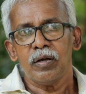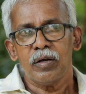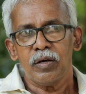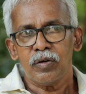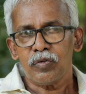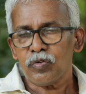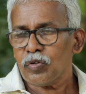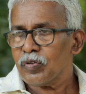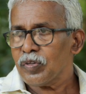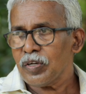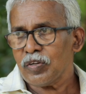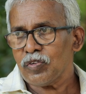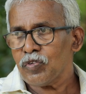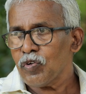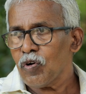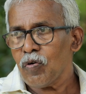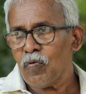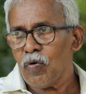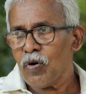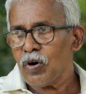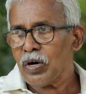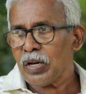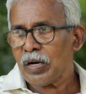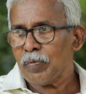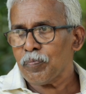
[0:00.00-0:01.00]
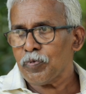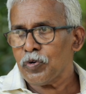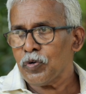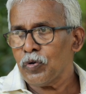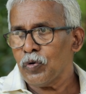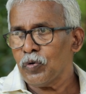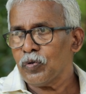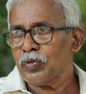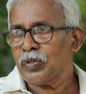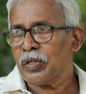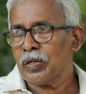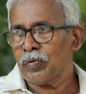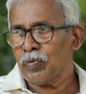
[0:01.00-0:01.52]
So there is no water up
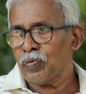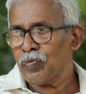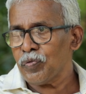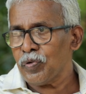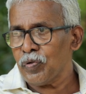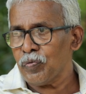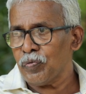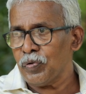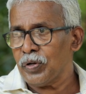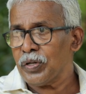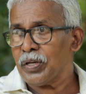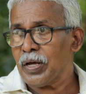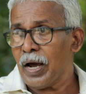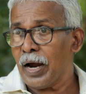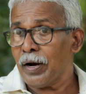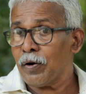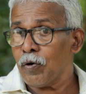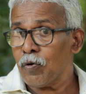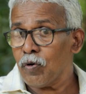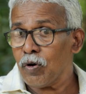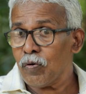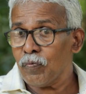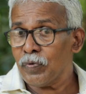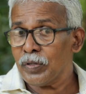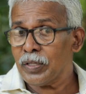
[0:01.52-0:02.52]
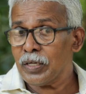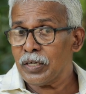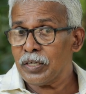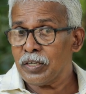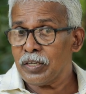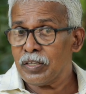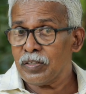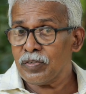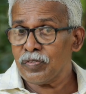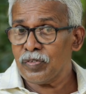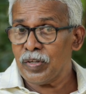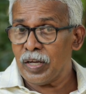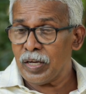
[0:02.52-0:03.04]
to 350 feet. I don't know whether it
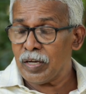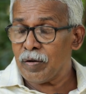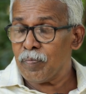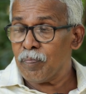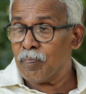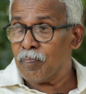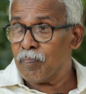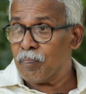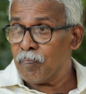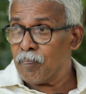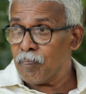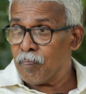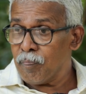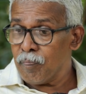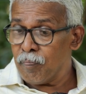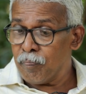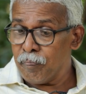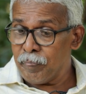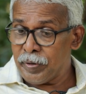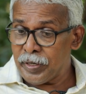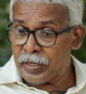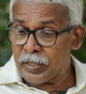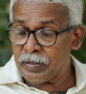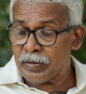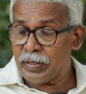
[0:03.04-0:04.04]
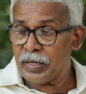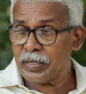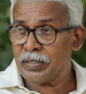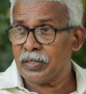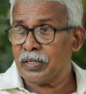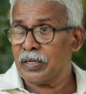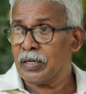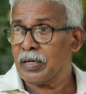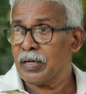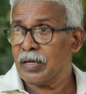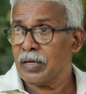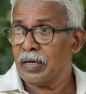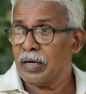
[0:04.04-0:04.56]
is there beneath
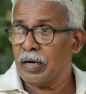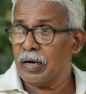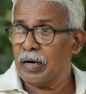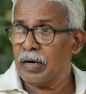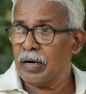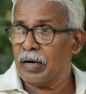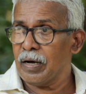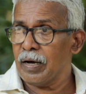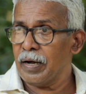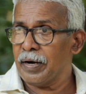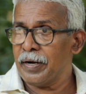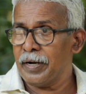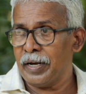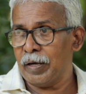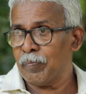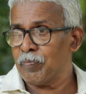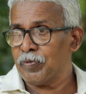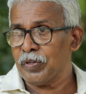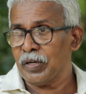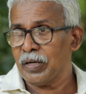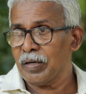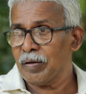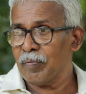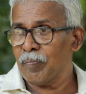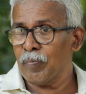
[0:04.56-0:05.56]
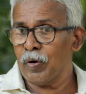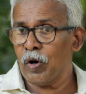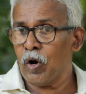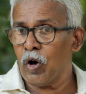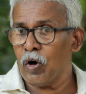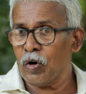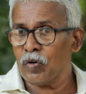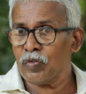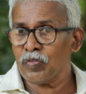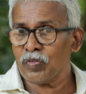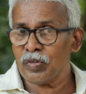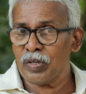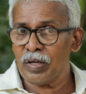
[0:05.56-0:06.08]
that depth
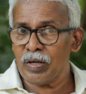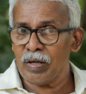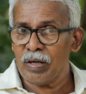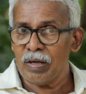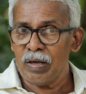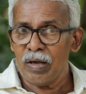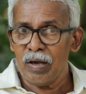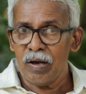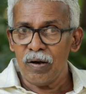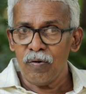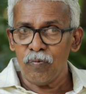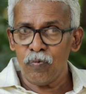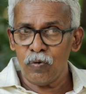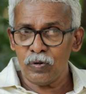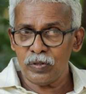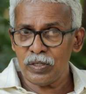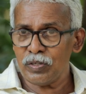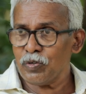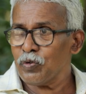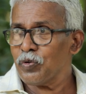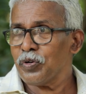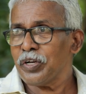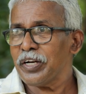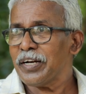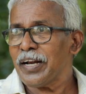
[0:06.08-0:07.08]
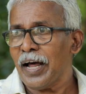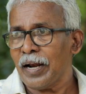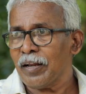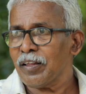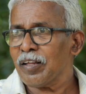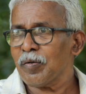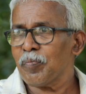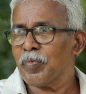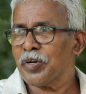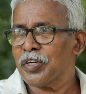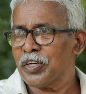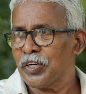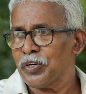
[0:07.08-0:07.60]
because for that you need
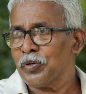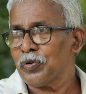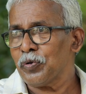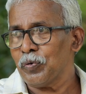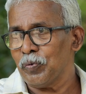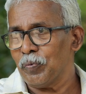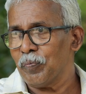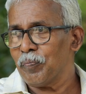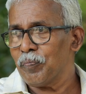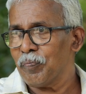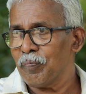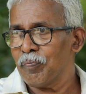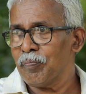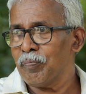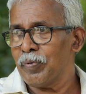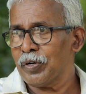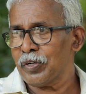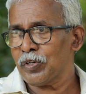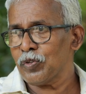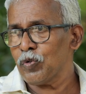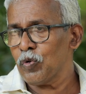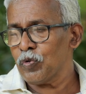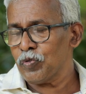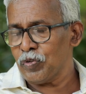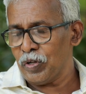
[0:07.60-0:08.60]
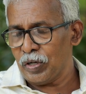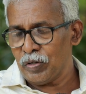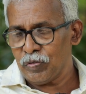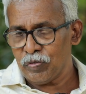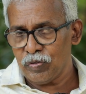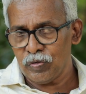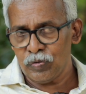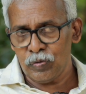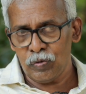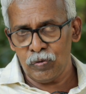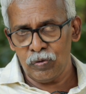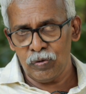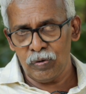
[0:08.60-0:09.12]
another machine to measure those things.
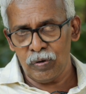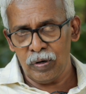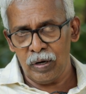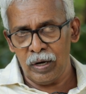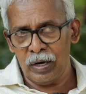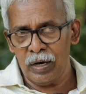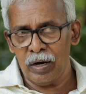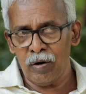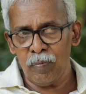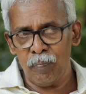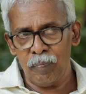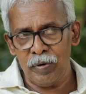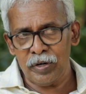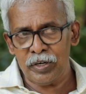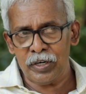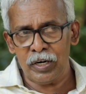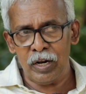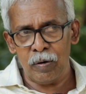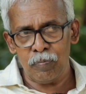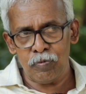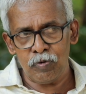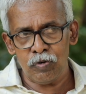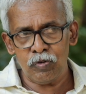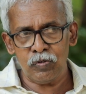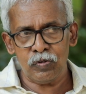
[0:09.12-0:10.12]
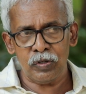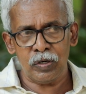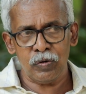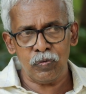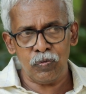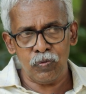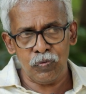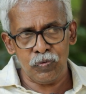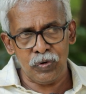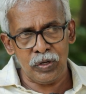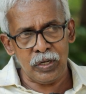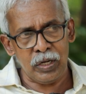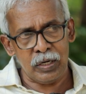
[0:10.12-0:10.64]
So I have measured up to
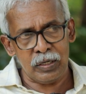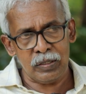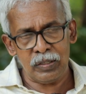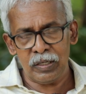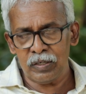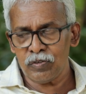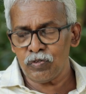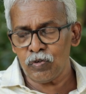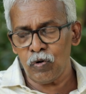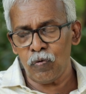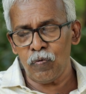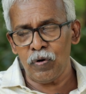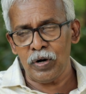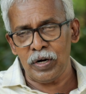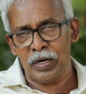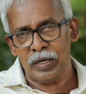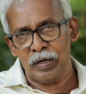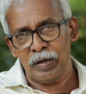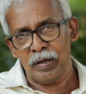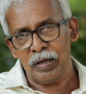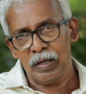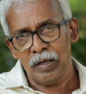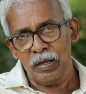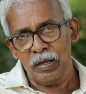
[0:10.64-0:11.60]
350 and there is no water.